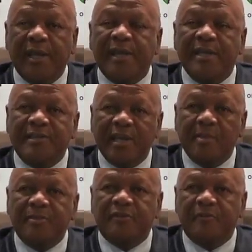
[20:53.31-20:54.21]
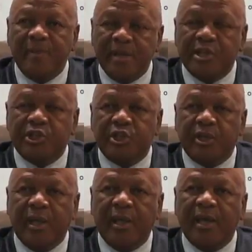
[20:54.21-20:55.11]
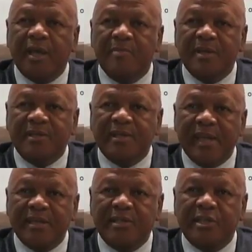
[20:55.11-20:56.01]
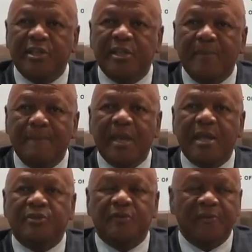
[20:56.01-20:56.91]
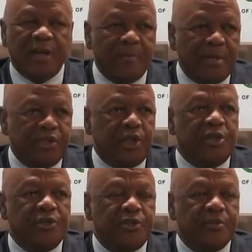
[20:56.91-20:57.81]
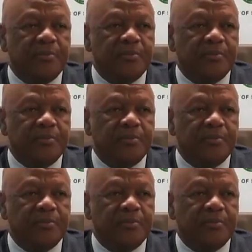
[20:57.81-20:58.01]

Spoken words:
in terms of managing and mitigating the impacts of climate change.